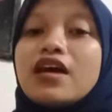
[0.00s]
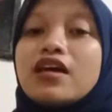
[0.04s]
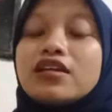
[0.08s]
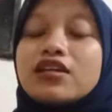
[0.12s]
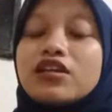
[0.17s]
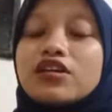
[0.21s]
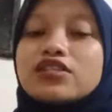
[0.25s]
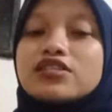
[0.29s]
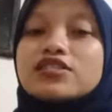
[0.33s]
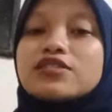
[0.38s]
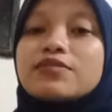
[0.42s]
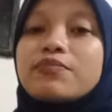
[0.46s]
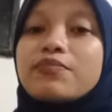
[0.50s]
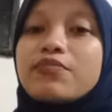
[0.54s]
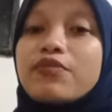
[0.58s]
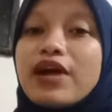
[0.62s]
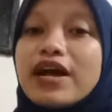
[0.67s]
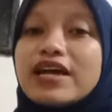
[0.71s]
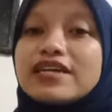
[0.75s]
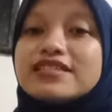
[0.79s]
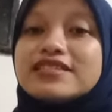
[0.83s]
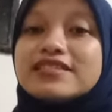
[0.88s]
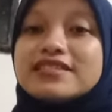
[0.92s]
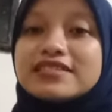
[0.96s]
Not
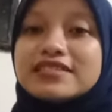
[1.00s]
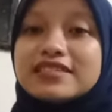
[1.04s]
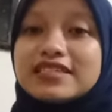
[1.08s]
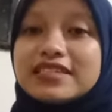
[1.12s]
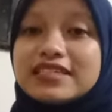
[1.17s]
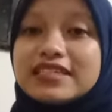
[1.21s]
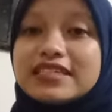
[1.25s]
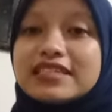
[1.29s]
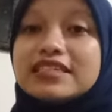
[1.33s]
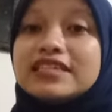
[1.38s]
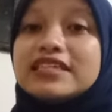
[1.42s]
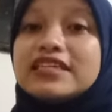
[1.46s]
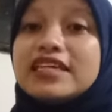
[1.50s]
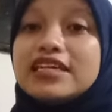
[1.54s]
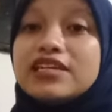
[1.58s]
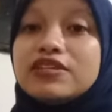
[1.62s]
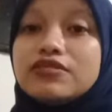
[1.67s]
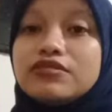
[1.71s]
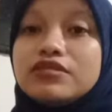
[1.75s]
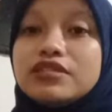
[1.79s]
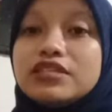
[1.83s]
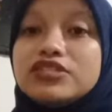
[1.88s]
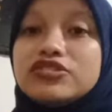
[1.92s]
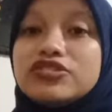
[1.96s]
surprisingly,
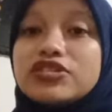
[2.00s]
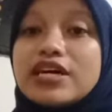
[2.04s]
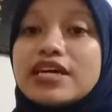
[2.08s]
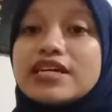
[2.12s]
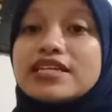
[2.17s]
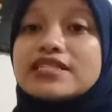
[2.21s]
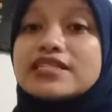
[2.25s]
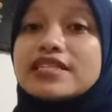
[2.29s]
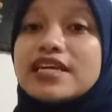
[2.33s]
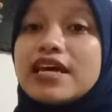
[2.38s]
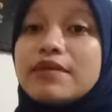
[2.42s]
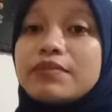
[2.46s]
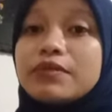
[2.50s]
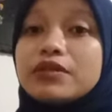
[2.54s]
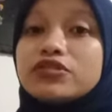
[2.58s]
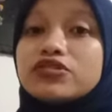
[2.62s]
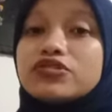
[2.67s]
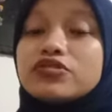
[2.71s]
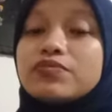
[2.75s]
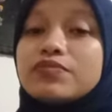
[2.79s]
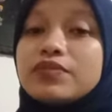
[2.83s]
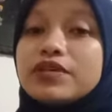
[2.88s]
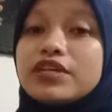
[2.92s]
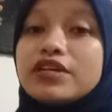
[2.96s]
Indonesia is able
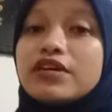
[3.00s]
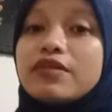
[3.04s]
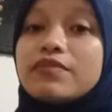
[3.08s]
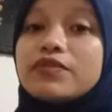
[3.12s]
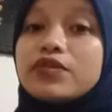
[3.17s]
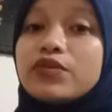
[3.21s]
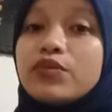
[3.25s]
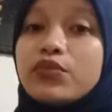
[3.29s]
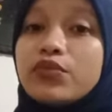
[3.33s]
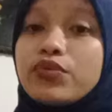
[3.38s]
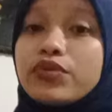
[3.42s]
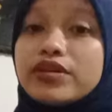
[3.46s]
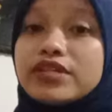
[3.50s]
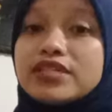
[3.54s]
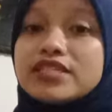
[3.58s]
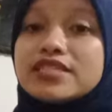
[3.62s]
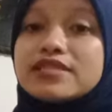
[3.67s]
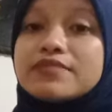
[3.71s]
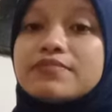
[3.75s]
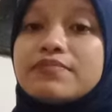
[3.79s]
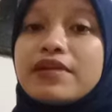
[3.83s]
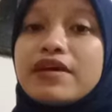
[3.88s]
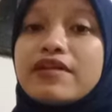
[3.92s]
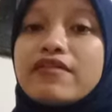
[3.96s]
to become the
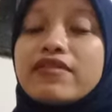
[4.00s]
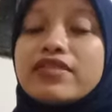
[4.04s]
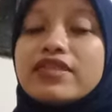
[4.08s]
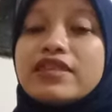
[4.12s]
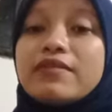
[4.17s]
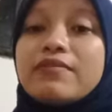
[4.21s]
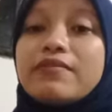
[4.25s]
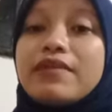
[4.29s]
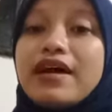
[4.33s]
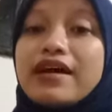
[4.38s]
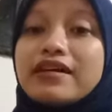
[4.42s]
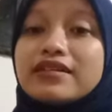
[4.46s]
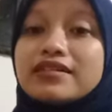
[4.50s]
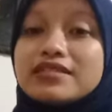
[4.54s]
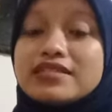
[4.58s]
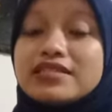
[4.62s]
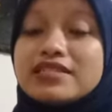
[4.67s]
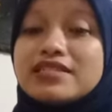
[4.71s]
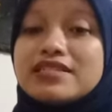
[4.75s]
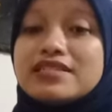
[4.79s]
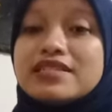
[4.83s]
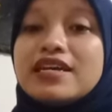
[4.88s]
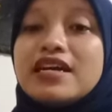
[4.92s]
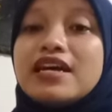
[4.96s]
world's maritime
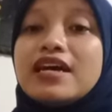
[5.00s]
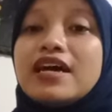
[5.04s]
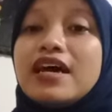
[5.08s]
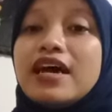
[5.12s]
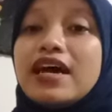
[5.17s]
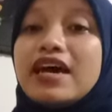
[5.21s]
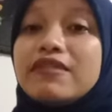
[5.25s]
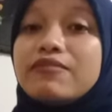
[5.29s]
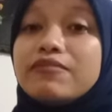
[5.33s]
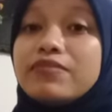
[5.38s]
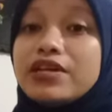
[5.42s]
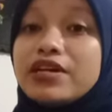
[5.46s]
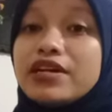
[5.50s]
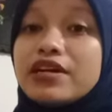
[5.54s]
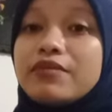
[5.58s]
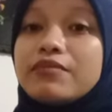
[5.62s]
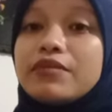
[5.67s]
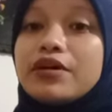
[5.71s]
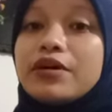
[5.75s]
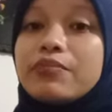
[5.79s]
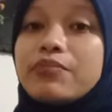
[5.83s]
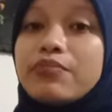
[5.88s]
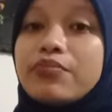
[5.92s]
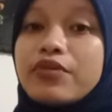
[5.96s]
axis and become
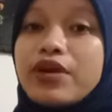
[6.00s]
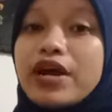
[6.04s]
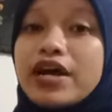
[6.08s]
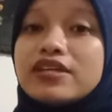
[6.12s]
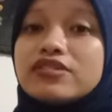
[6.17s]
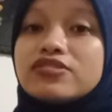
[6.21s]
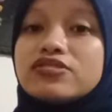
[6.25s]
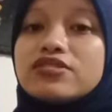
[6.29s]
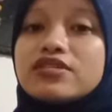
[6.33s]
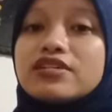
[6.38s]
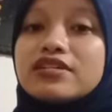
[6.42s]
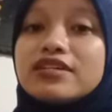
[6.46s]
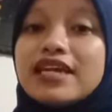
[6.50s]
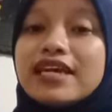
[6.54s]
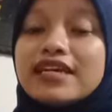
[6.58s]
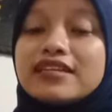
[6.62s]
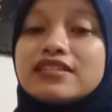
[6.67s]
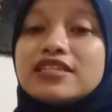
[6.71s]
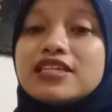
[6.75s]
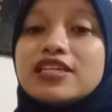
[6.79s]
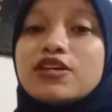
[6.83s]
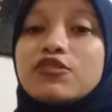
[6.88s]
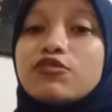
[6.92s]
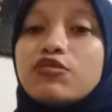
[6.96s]
a bridge
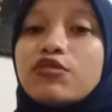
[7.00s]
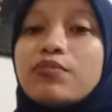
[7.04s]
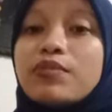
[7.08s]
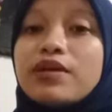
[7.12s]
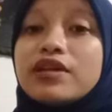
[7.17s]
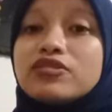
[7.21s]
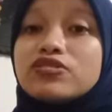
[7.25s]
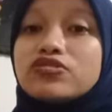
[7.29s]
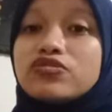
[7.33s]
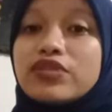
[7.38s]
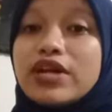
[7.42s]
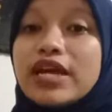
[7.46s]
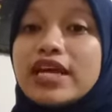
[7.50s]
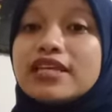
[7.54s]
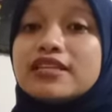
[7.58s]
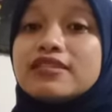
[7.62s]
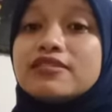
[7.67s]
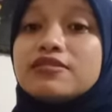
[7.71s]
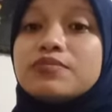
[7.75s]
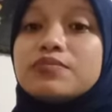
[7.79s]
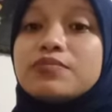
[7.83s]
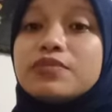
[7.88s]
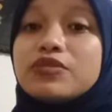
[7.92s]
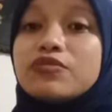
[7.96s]
connecting global
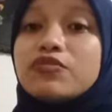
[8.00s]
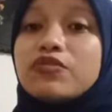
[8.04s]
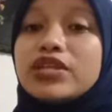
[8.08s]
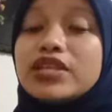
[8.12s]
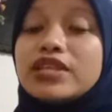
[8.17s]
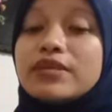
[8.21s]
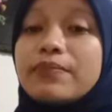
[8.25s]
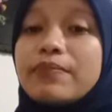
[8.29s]
trade between